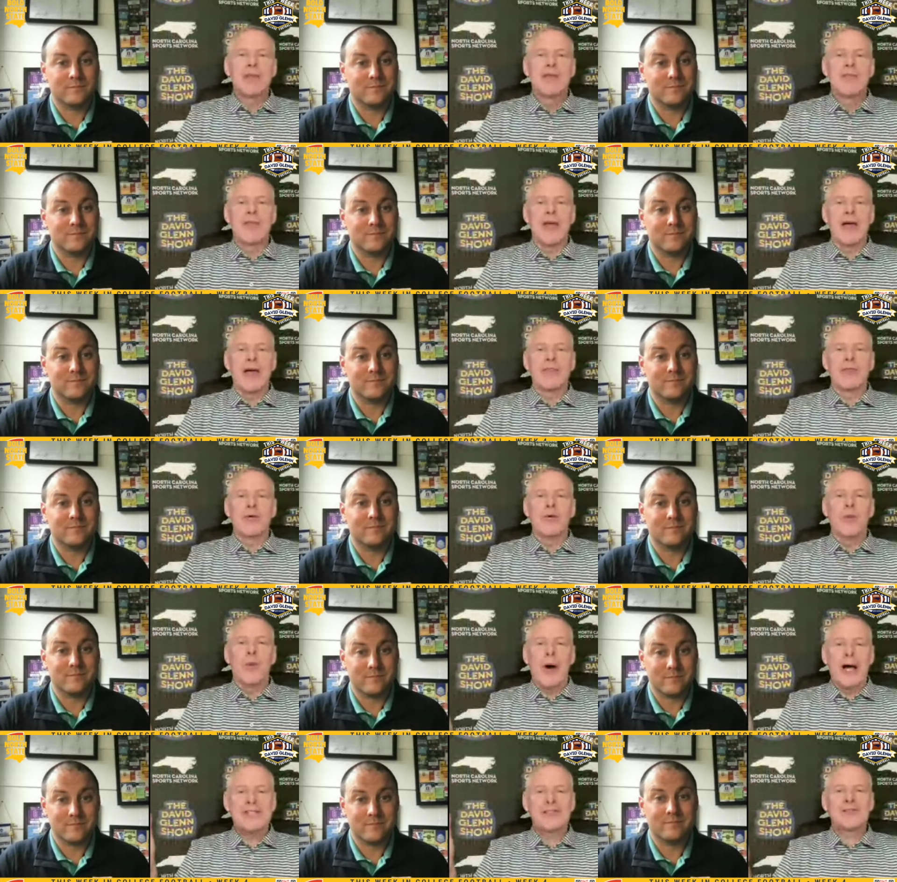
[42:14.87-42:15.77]
Speaker 1: that the
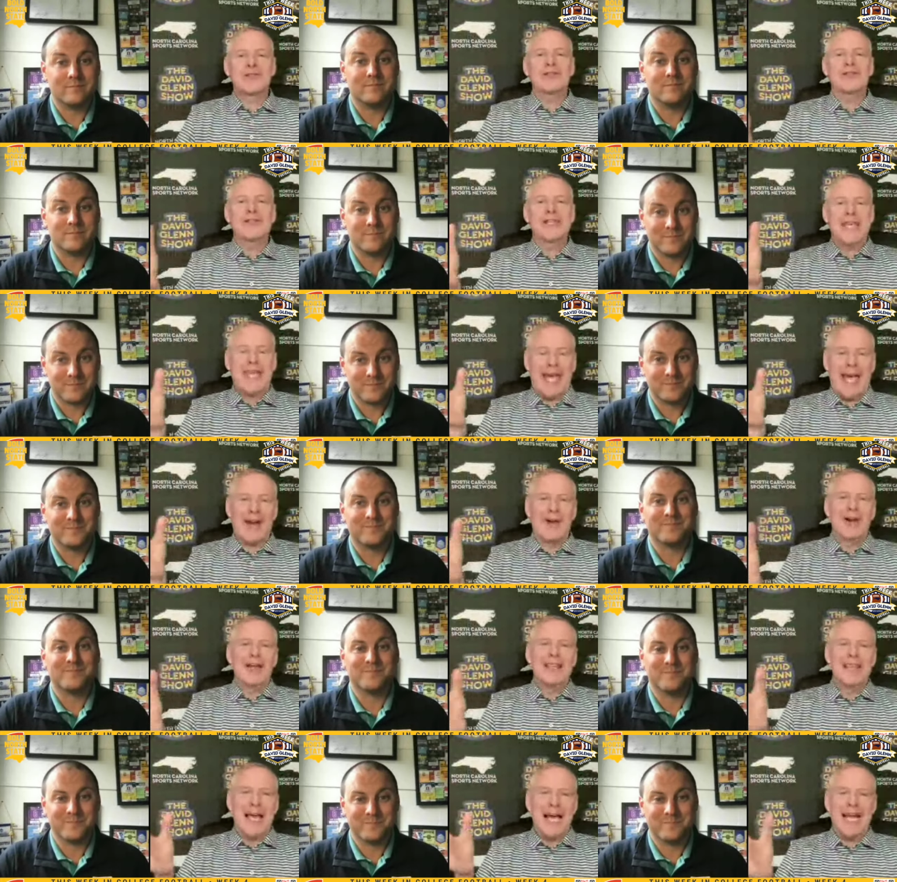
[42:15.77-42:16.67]
Western
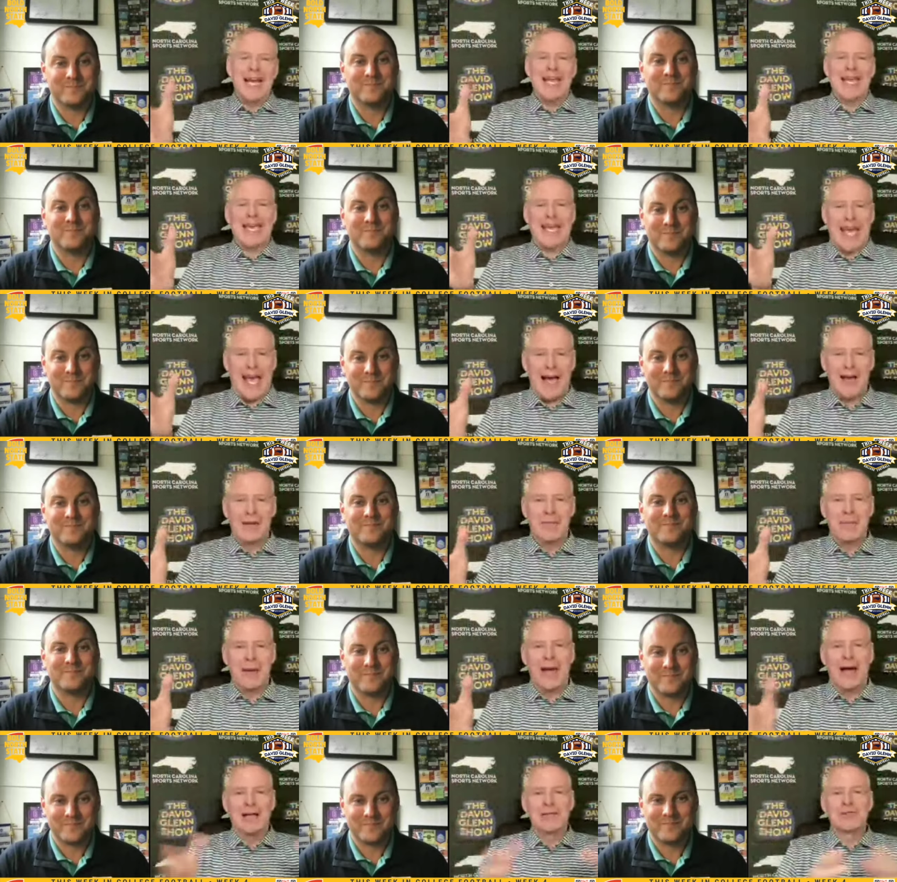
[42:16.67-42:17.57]
Carolina
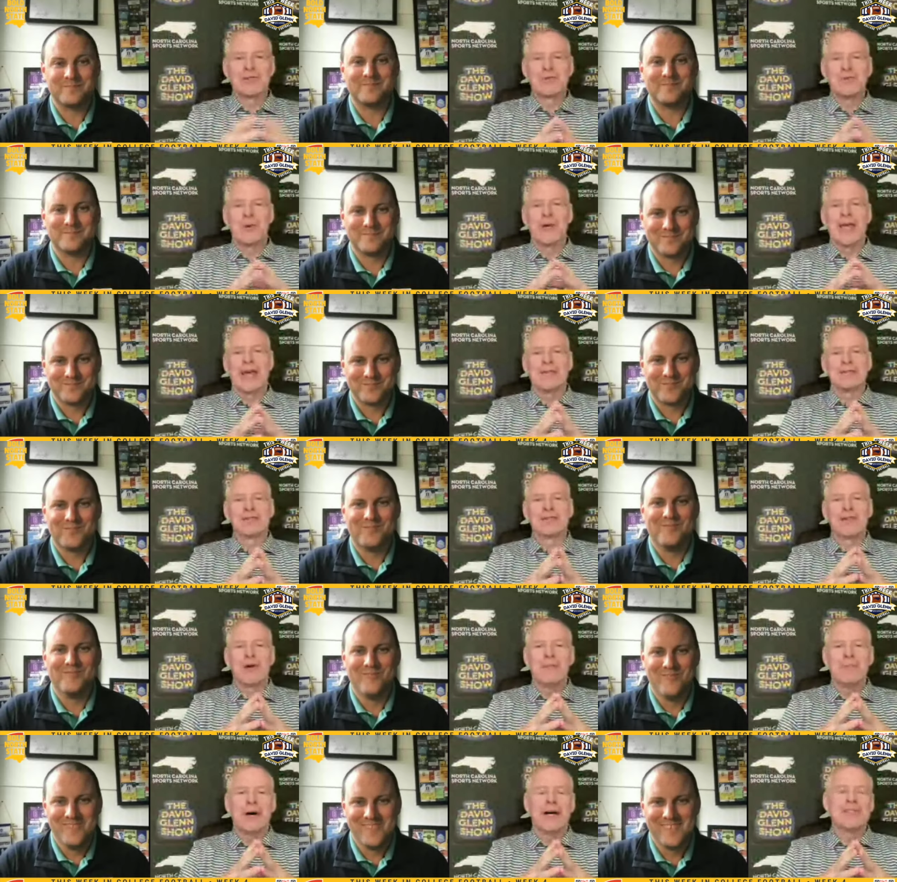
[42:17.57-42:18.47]
Catamounts would have
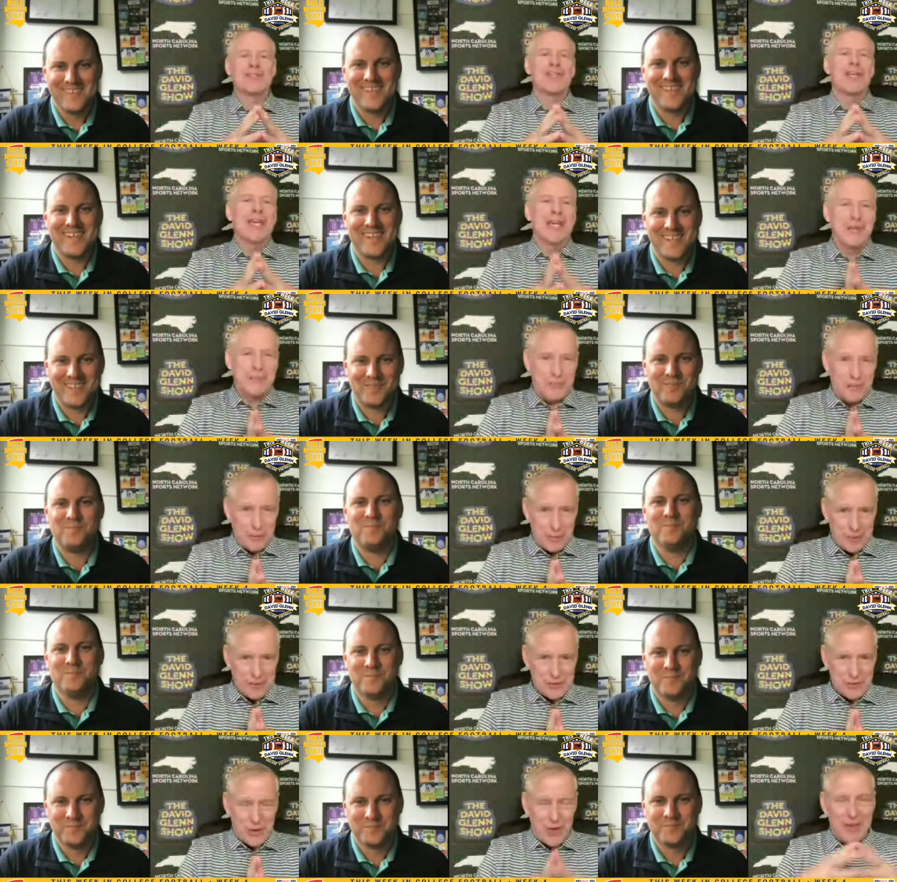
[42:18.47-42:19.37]
so much
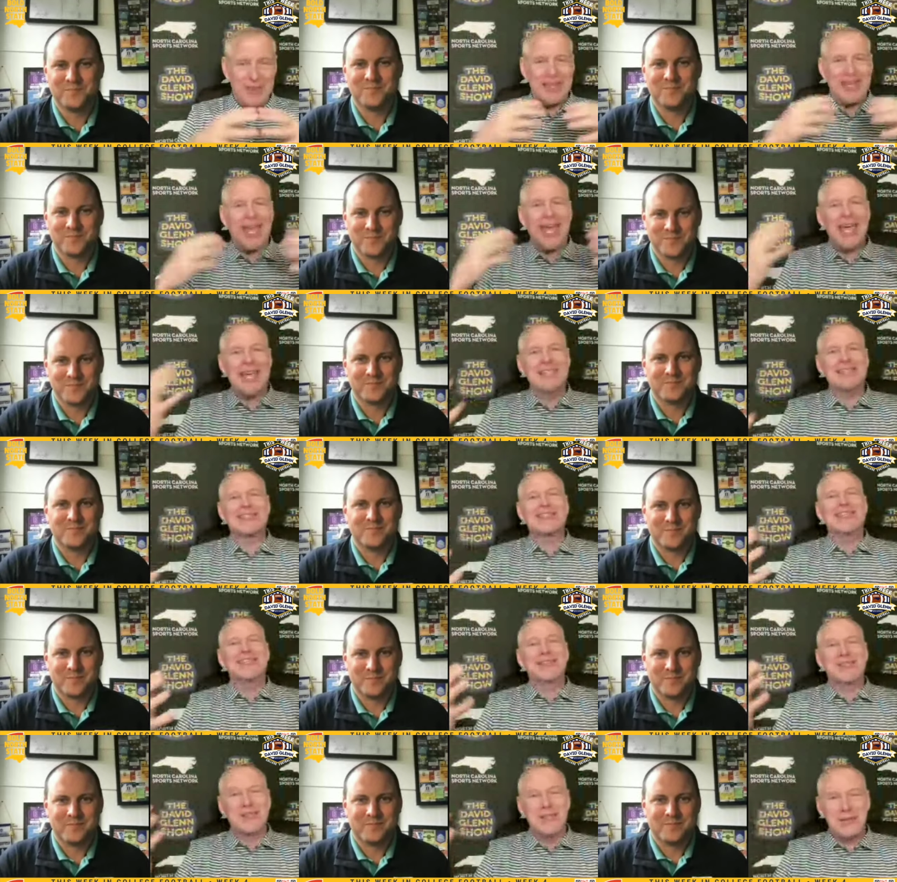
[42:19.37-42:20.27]
influence on the
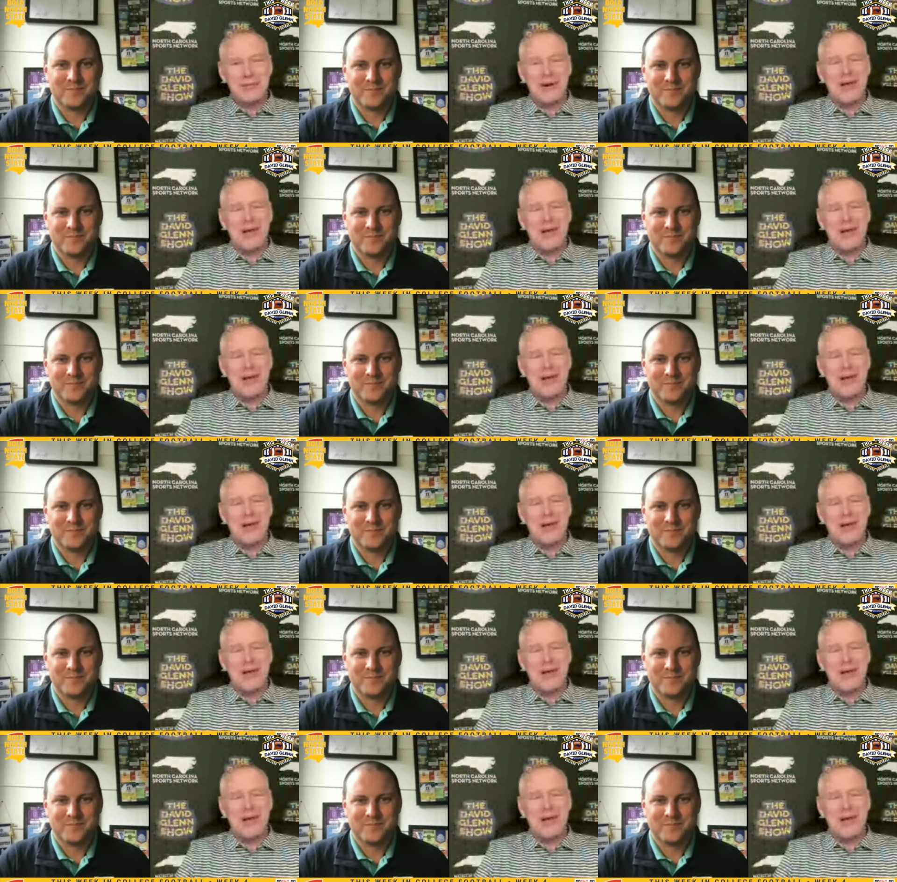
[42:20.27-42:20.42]
ACC